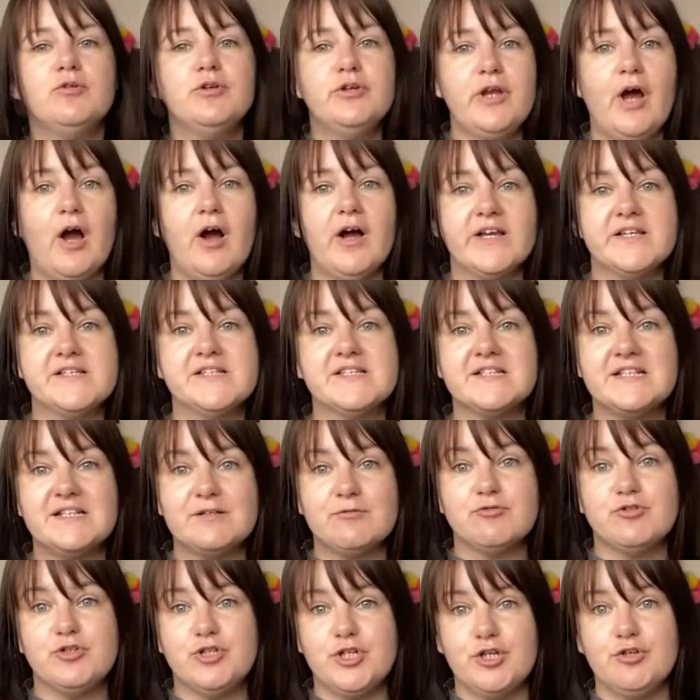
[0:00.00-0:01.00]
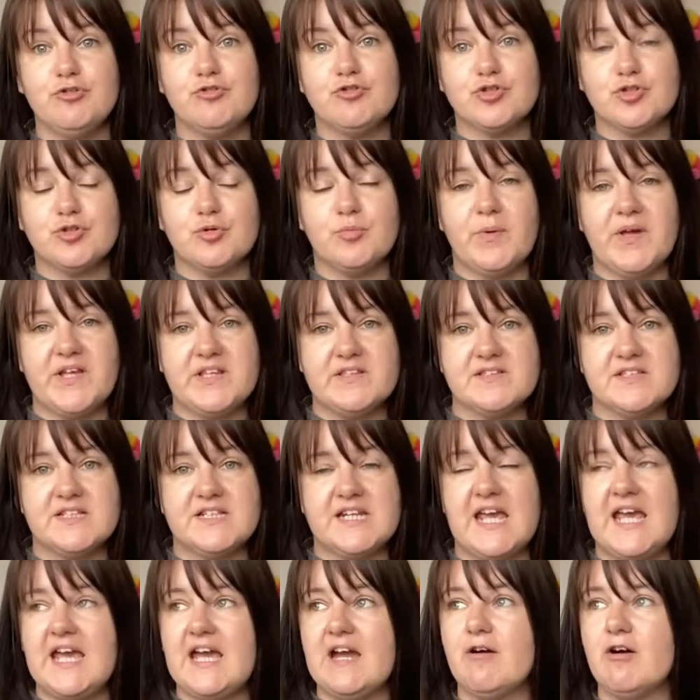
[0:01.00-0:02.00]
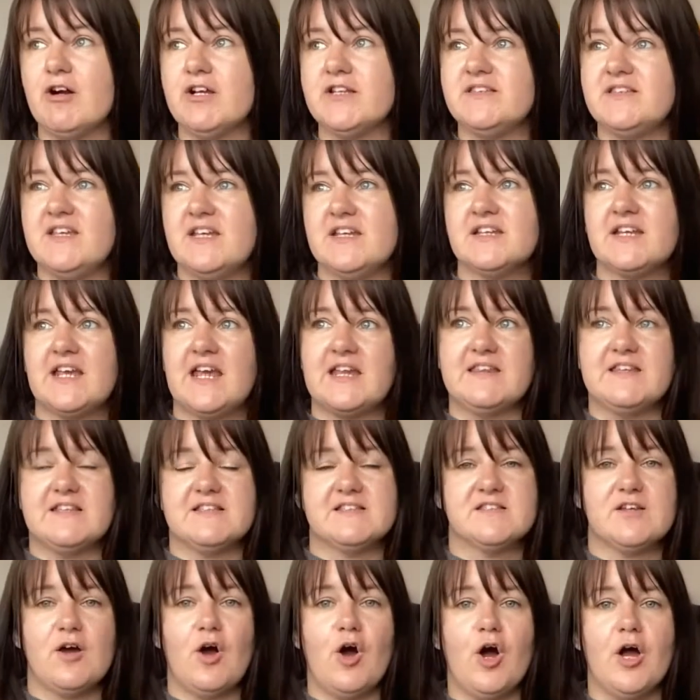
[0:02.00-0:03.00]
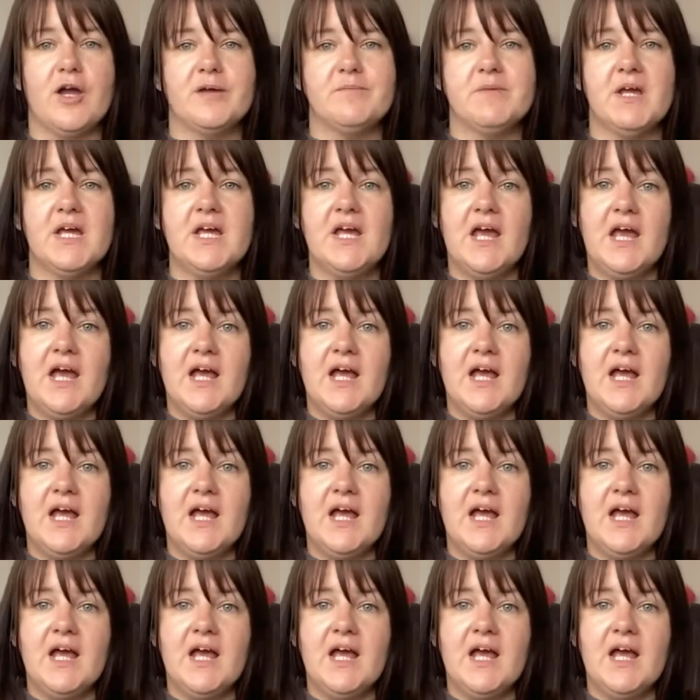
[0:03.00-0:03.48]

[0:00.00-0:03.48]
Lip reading: nice little neutral bits in here I did get this time.